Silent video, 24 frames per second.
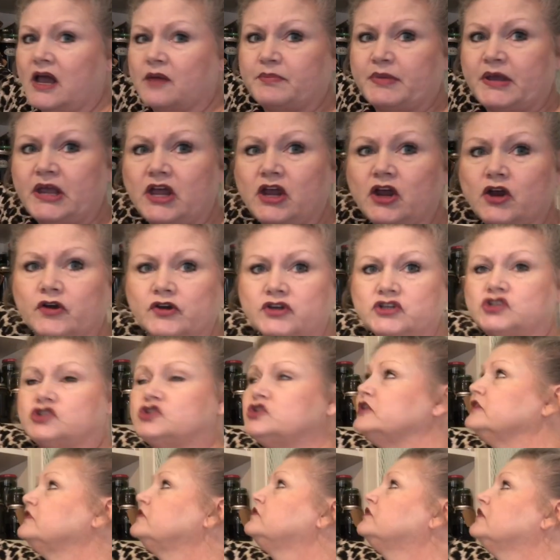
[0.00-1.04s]
up here is
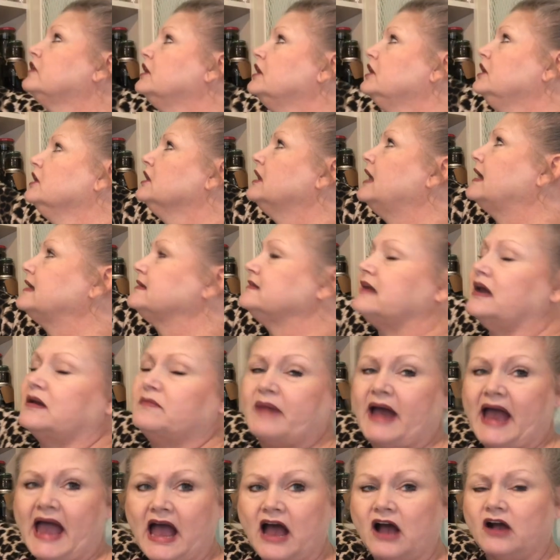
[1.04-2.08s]
just, you know, like I say,
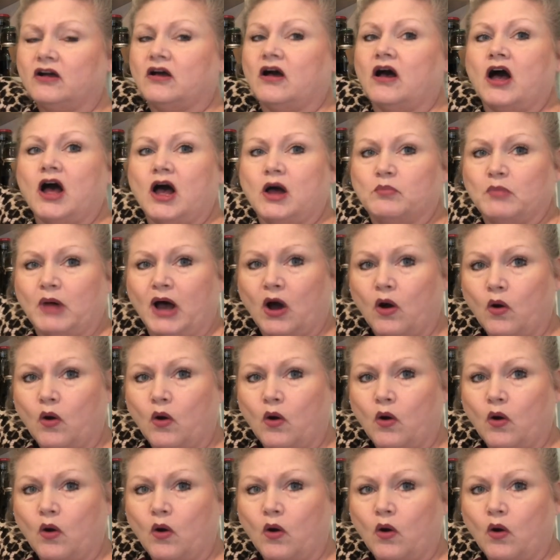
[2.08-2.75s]
my alcohol, my